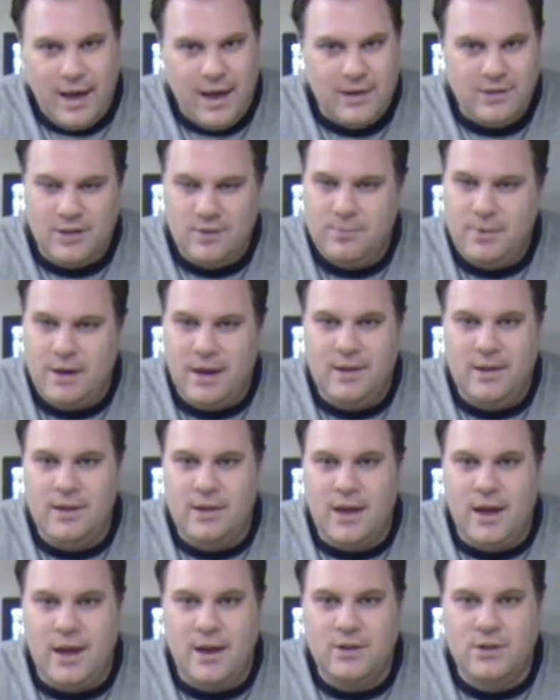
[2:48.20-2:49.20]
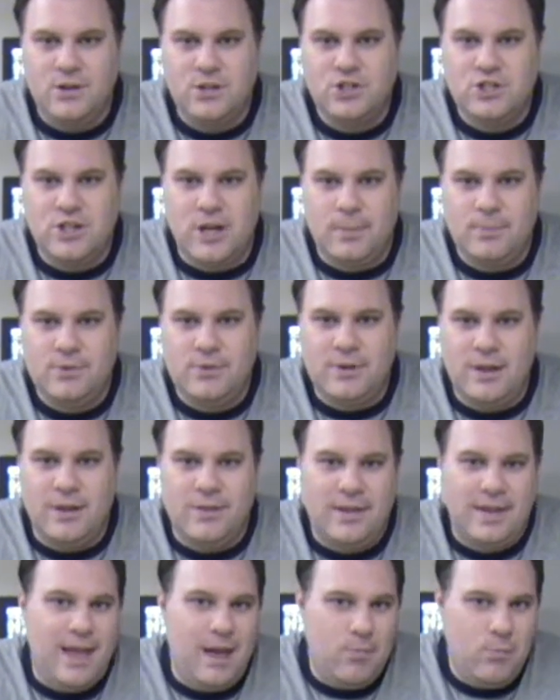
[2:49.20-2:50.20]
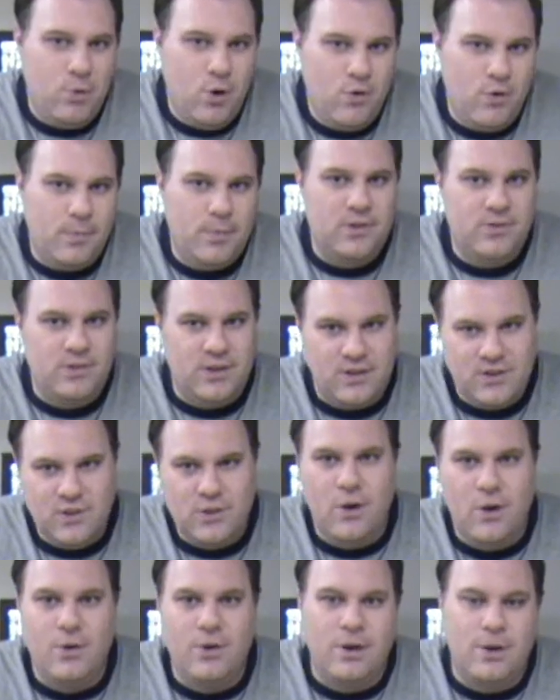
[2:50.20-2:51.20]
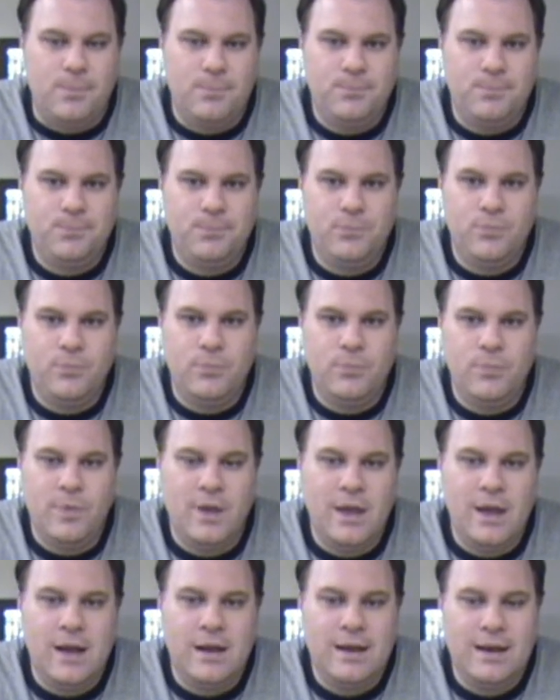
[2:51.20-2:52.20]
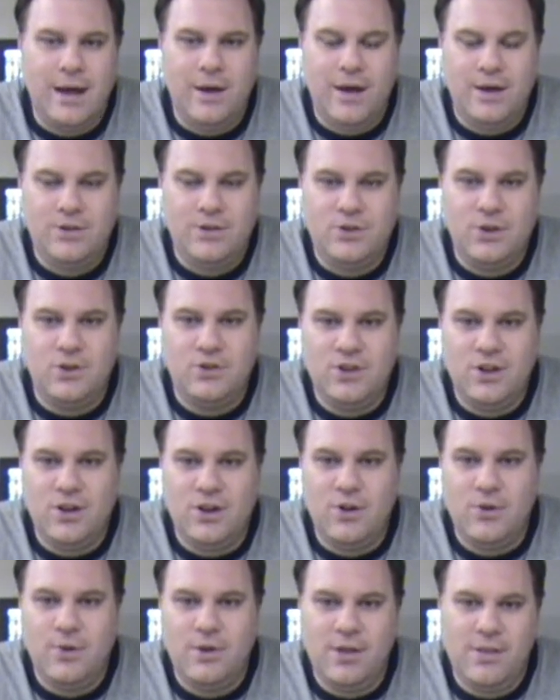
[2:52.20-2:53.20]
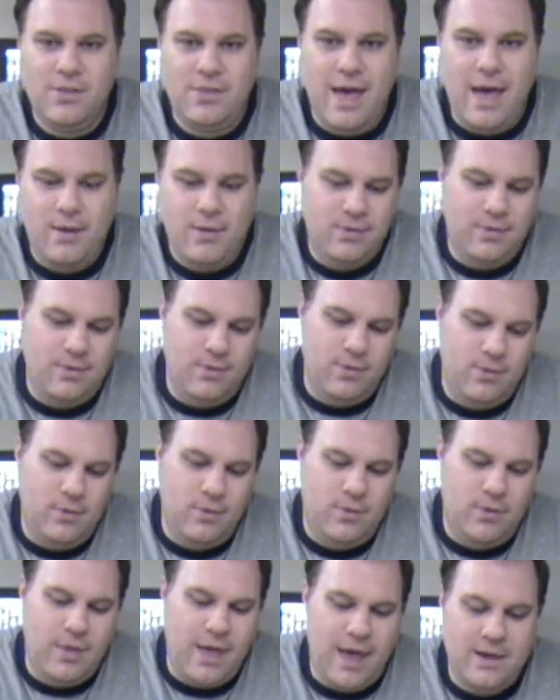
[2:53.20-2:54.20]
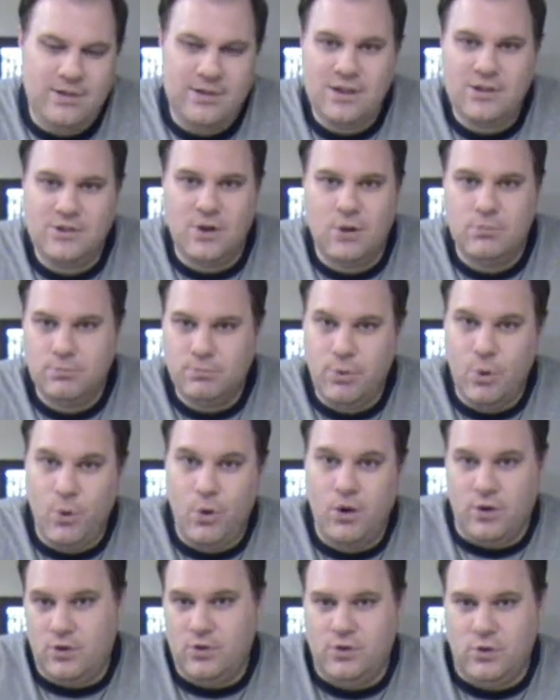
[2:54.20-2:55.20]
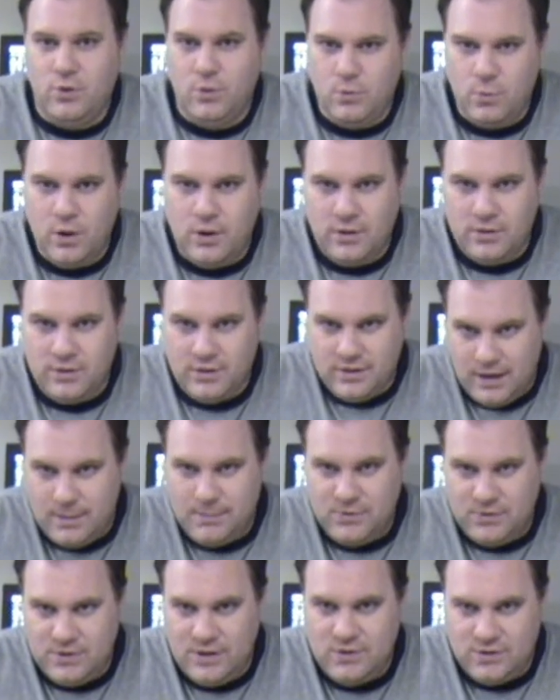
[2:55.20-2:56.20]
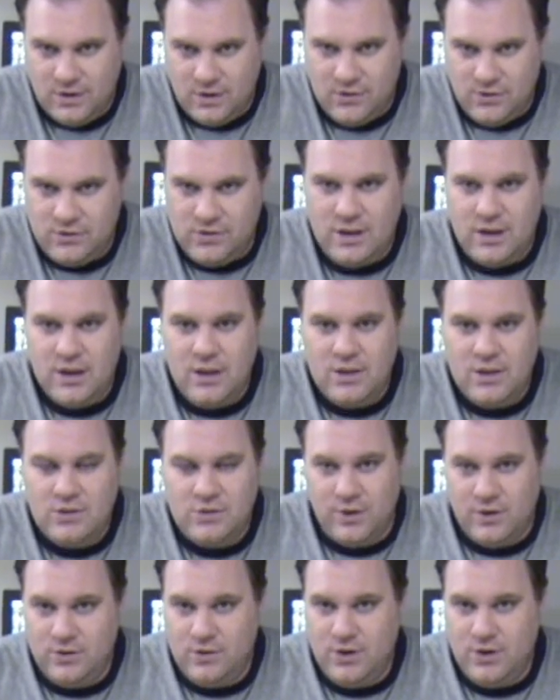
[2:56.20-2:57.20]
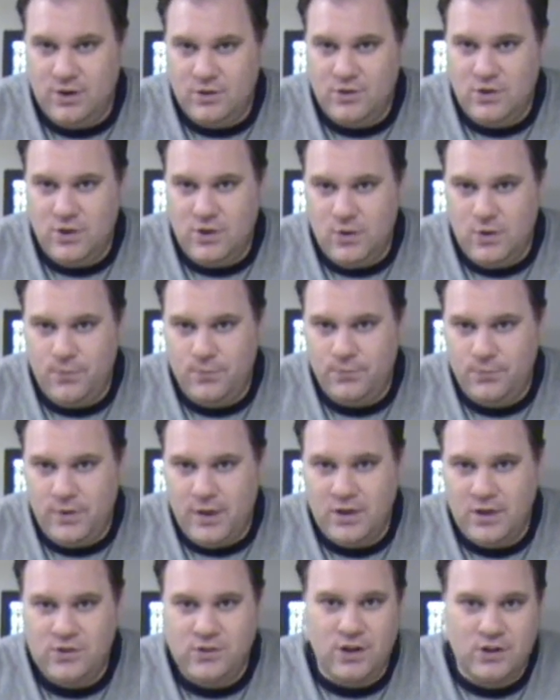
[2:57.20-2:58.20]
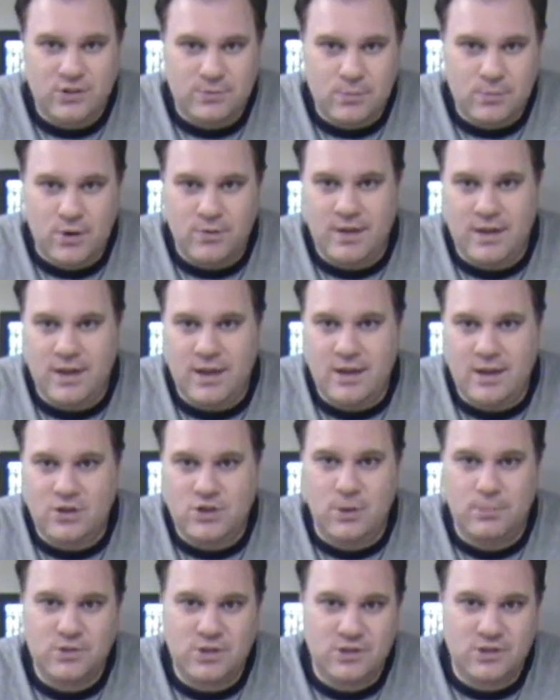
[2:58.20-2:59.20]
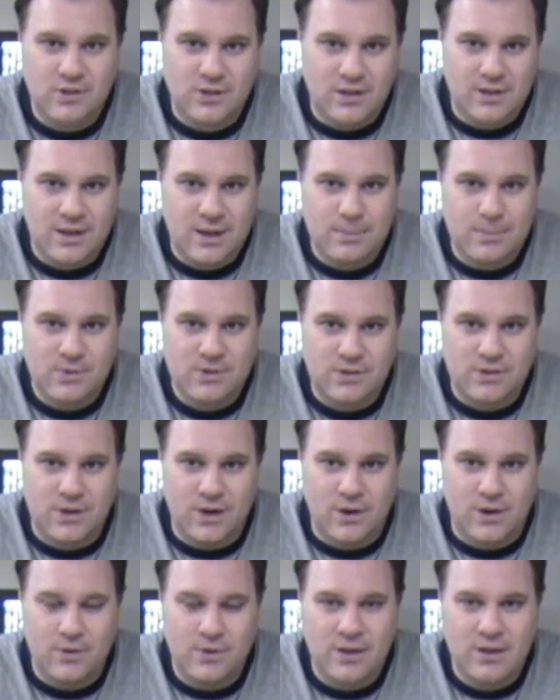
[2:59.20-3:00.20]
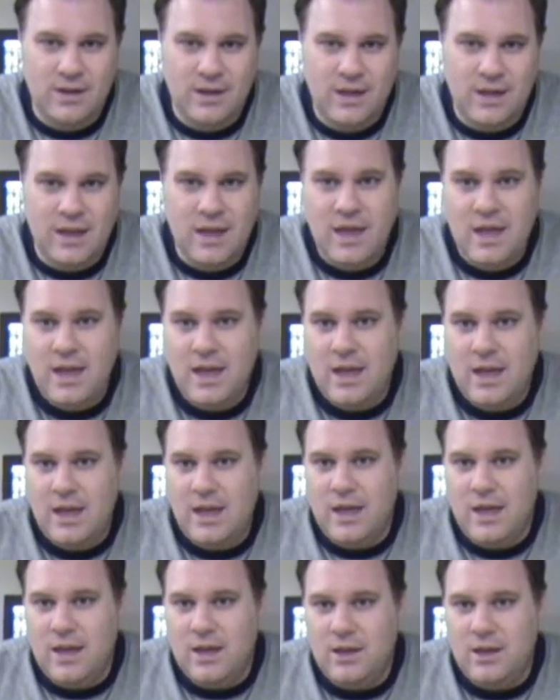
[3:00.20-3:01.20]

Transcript: On turn one, they can load all their guys up onto their ships. Now, they can't move them because they just loaded them. Now, on turn two, that sea zone borders one of the deep sea zones. So on turn two, it starts moving. It jumps